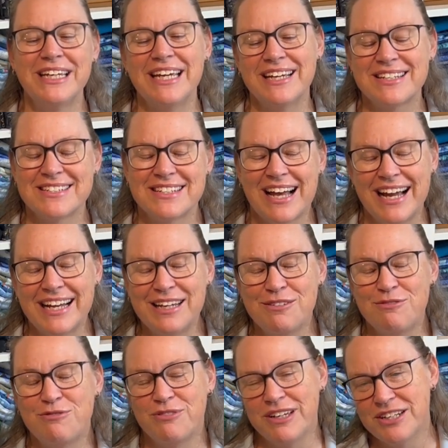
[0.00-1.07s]
exciting
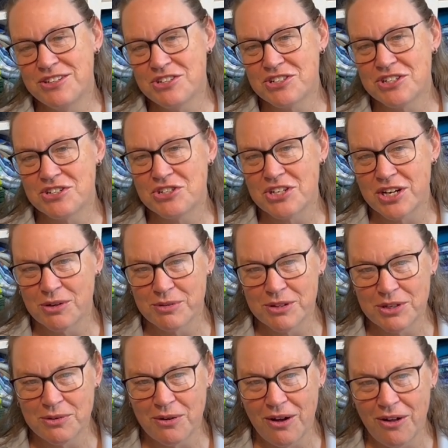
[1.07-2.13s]
finish to share with
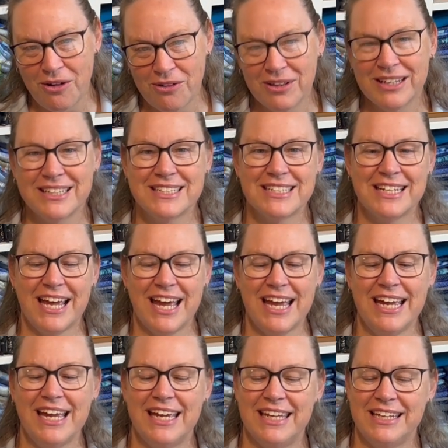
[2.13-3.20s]
you all
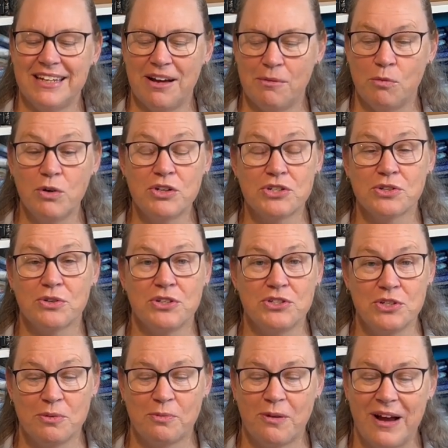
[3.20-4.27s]
today, and we're just going to
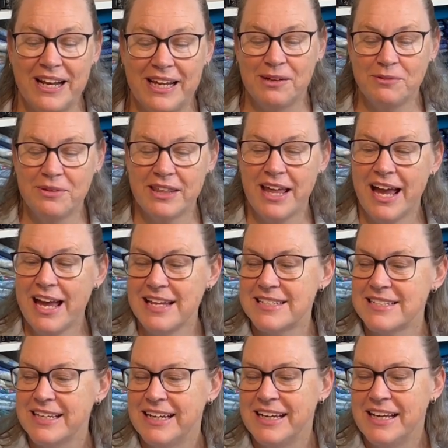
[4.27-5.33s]
jump right with that.
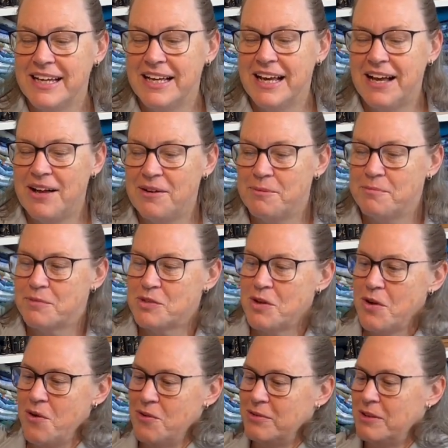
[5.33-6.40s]

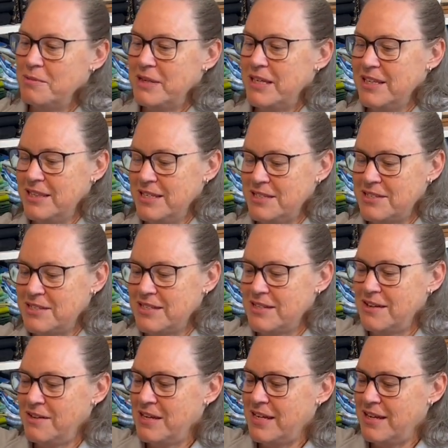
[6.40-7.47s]
So let me get this
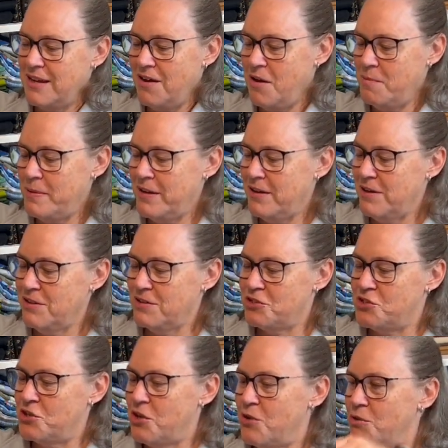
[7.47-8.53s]
up here to
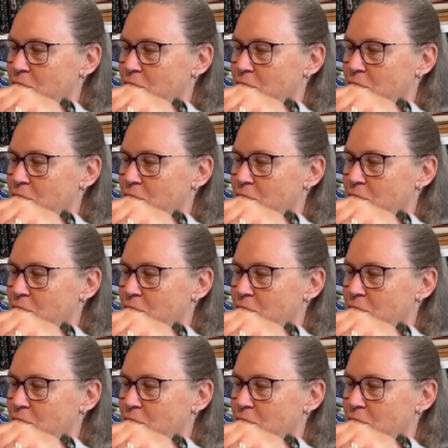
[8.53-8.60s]
show